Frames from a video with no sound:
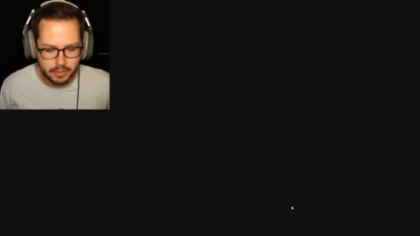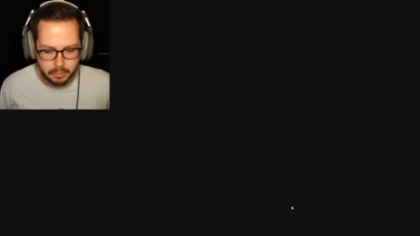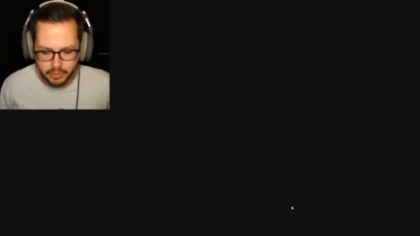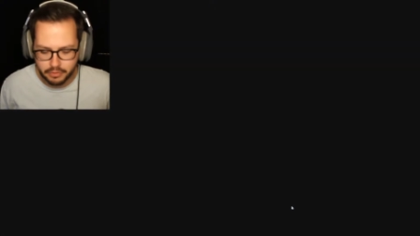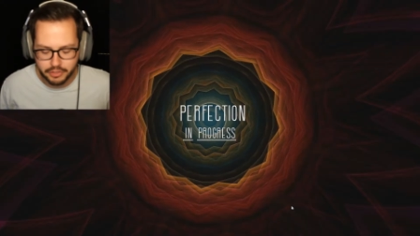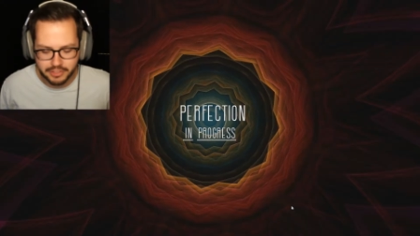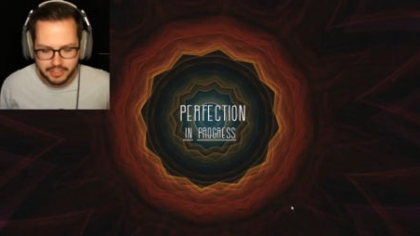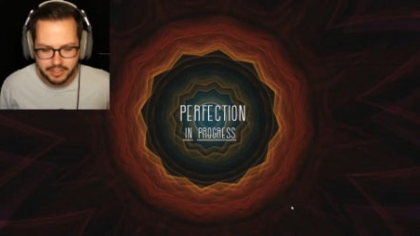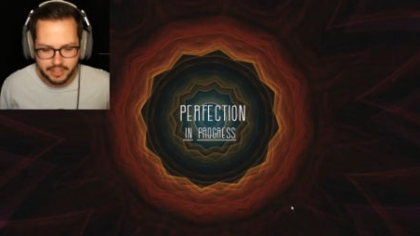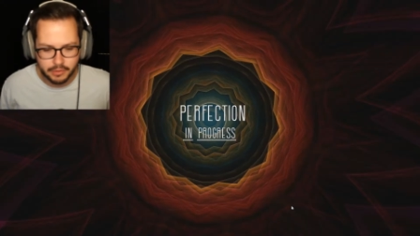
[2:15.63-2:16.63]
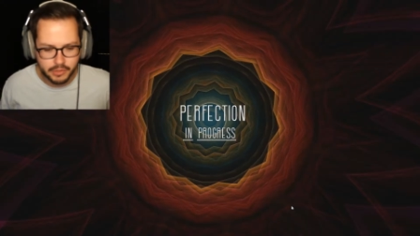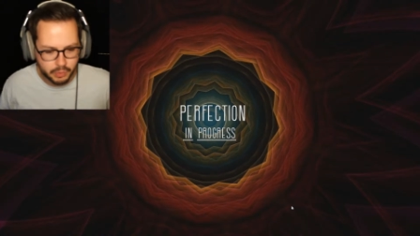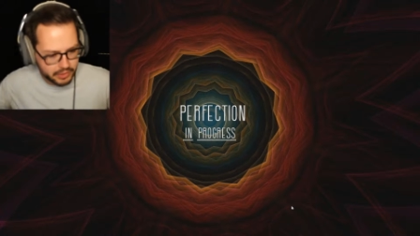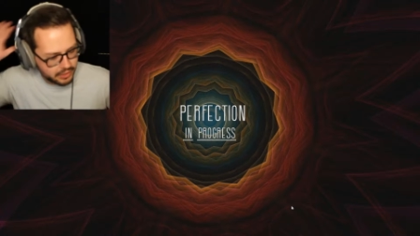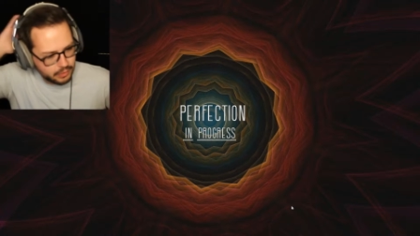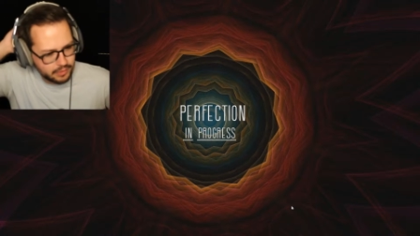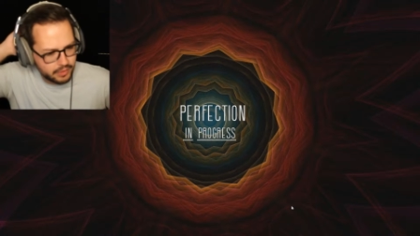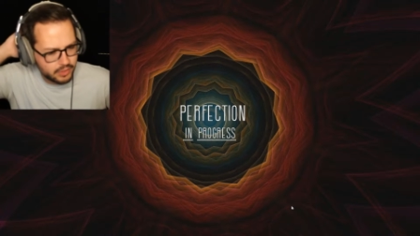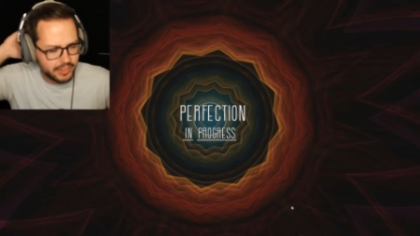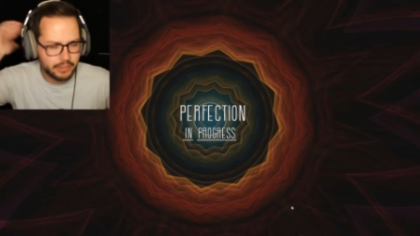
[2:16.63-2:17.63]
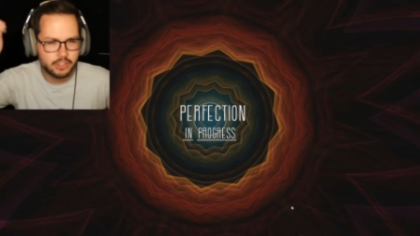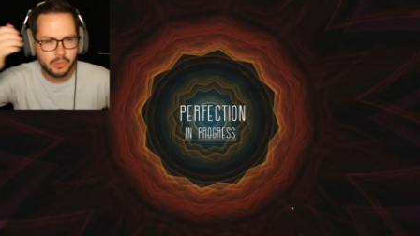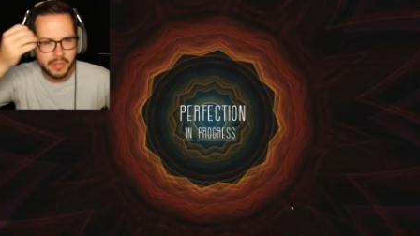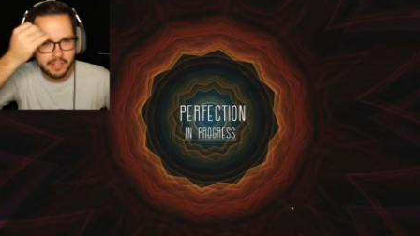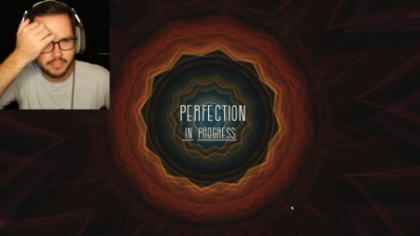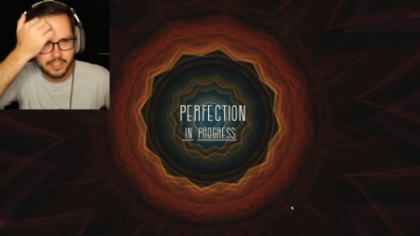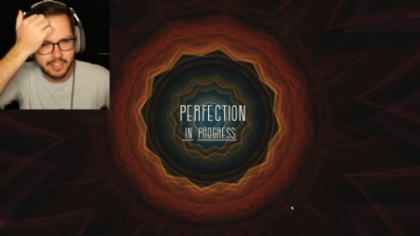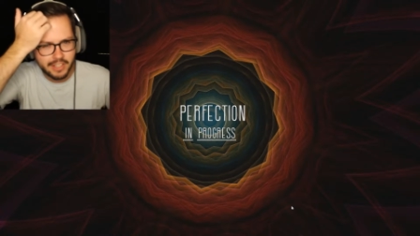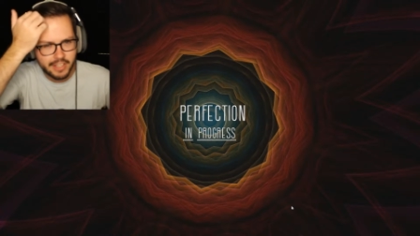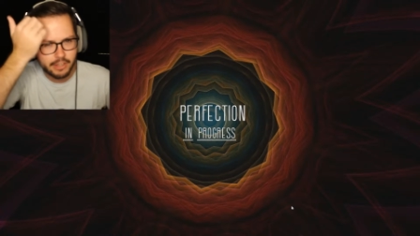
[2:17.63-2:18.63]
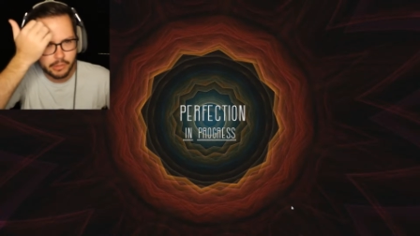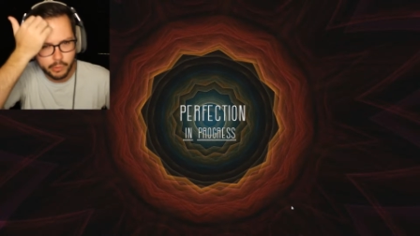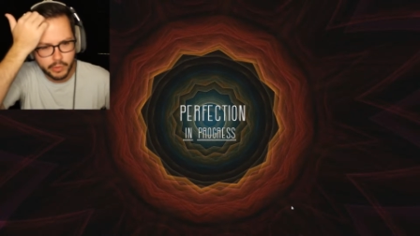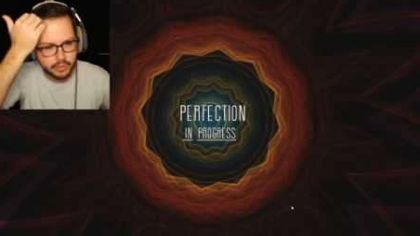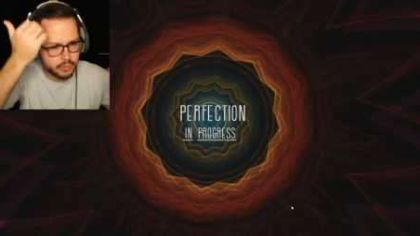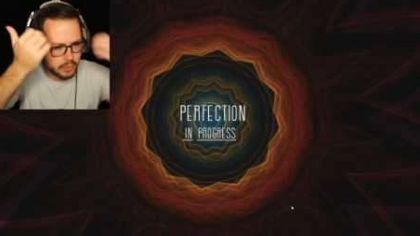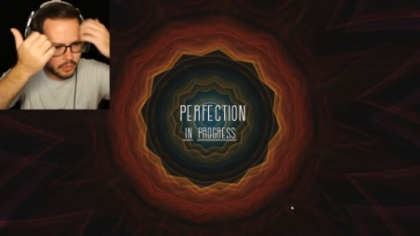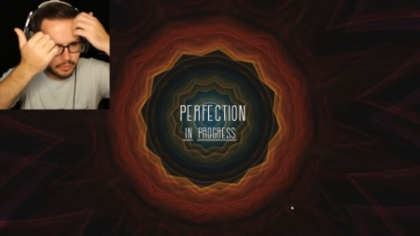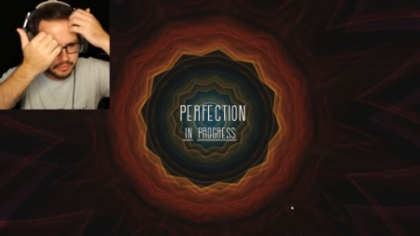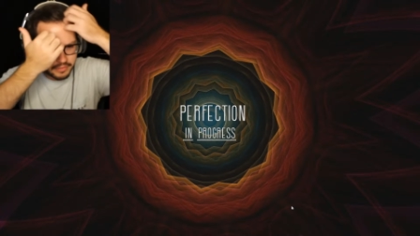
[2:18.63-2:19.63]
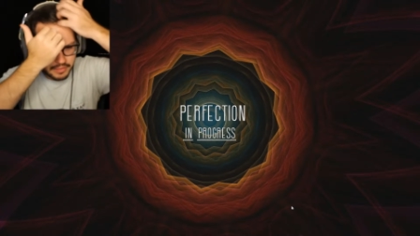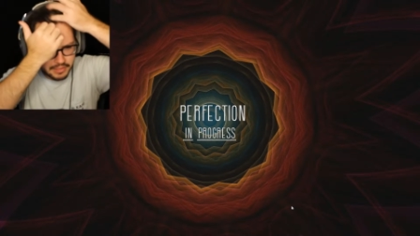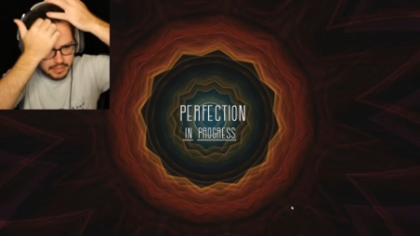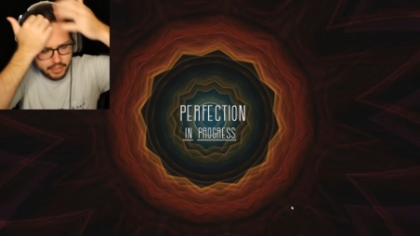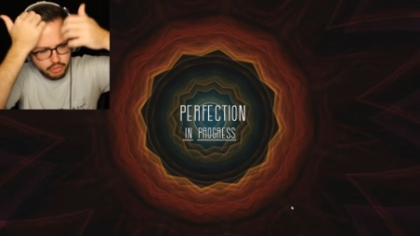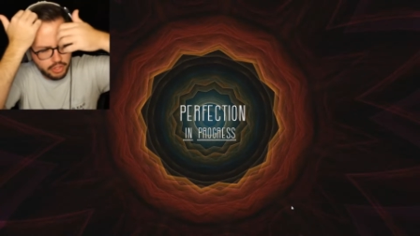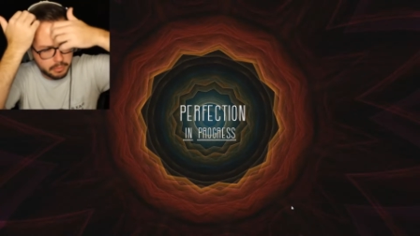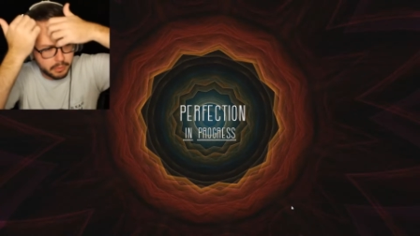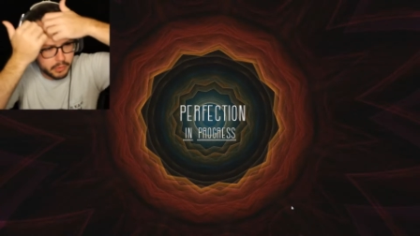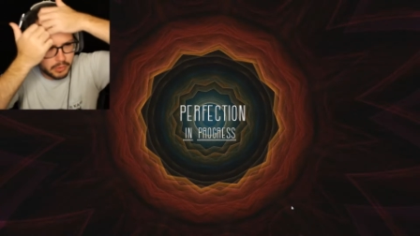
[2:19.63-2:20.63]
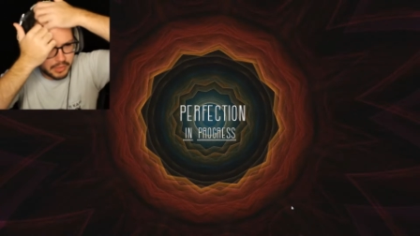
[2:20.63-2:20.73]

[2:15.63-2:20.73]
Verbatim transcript: Perfect. Uh, I was worried that you. Now, do you have like hair regrowth shampoo?